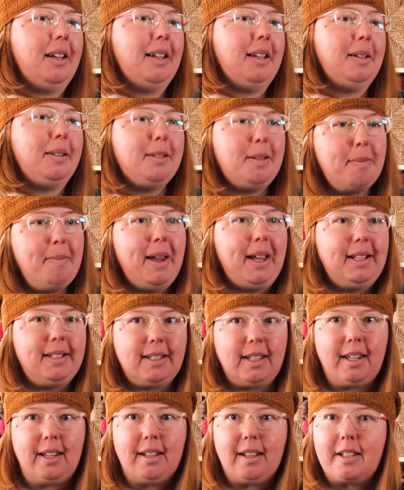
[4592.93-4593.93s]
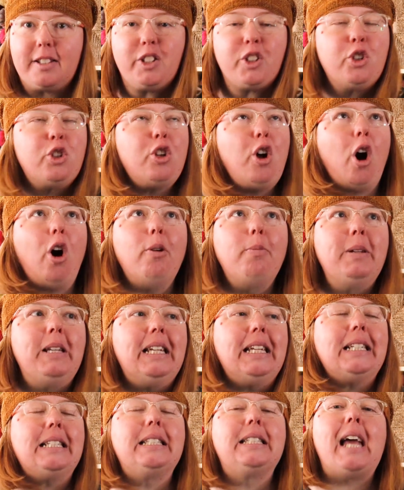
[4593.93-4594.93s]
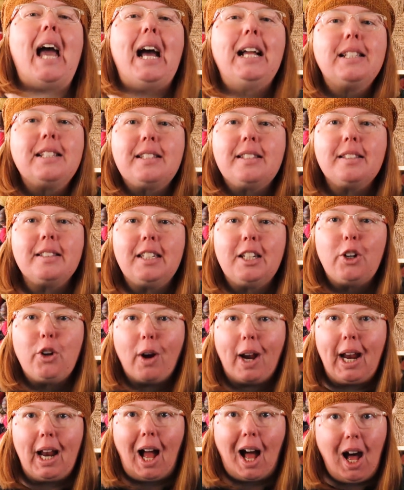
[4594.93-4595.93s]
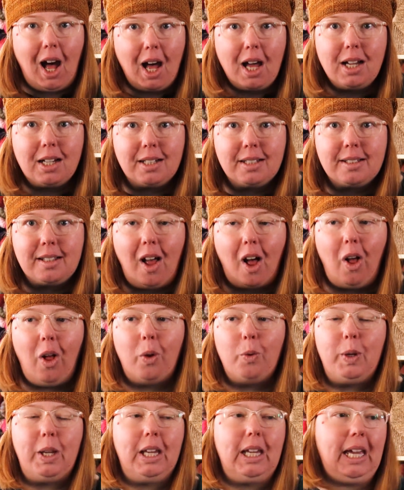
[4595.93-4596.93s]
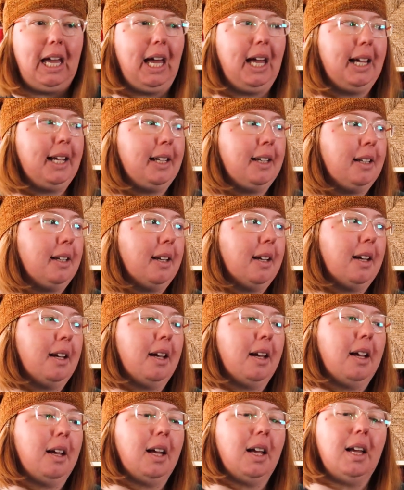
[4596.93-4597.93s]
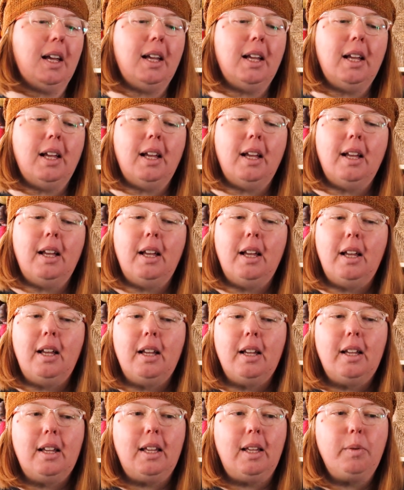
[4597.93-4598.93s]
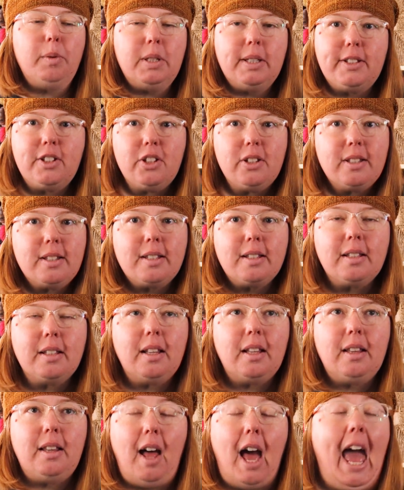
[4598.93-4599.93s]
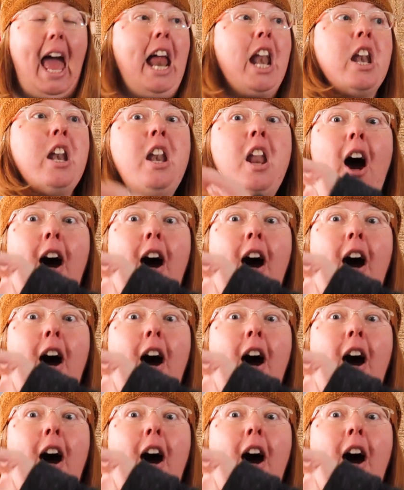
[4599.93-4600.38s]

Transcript: It's amazing. So many intensely great hugs all weekend. It was just, and